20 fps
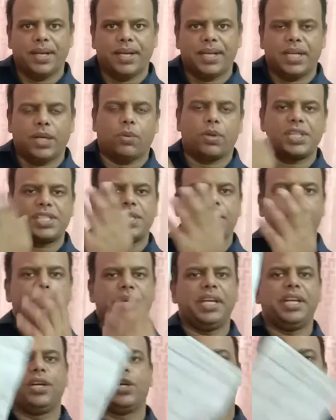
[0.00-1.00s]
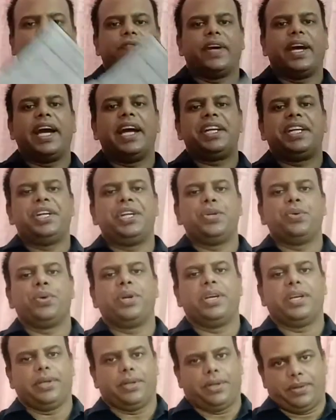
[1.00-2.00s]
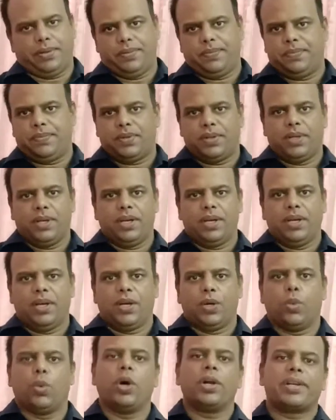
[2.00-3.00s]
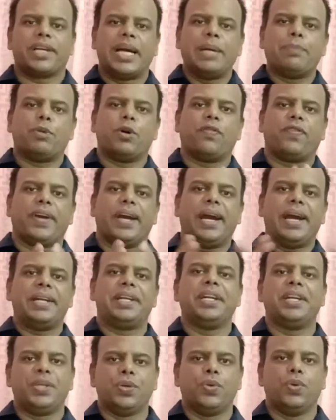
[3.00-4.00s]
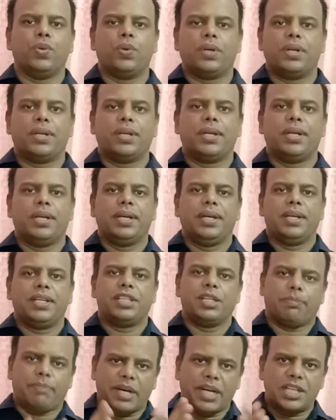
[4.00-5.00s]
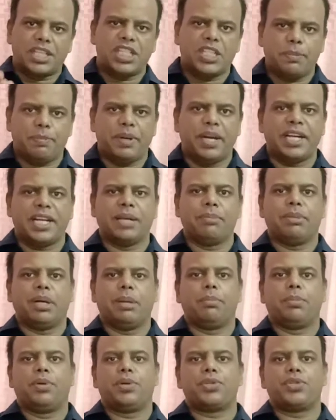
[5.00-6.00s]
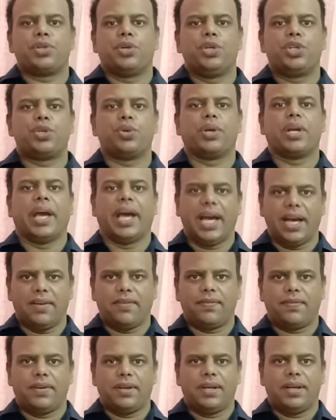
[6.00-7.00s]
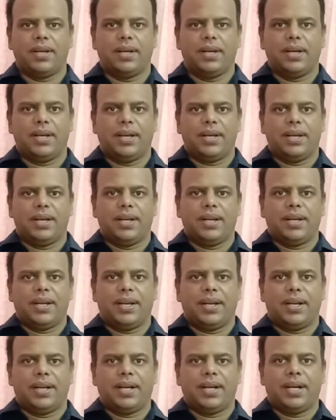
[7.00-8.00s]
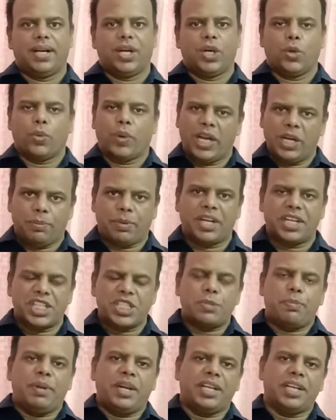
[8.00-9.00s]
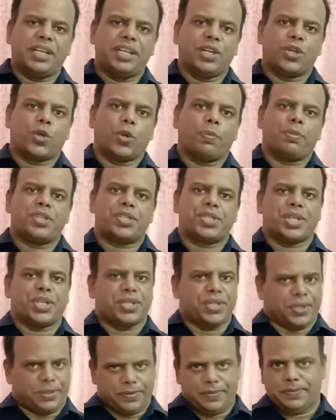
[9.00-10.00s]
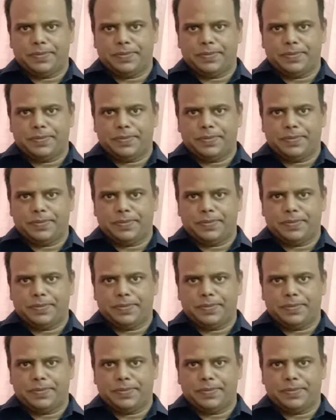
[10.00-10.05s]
Now, what is the meaning of attitude here? What type of attitude the participating members should have while participating in a group discussion?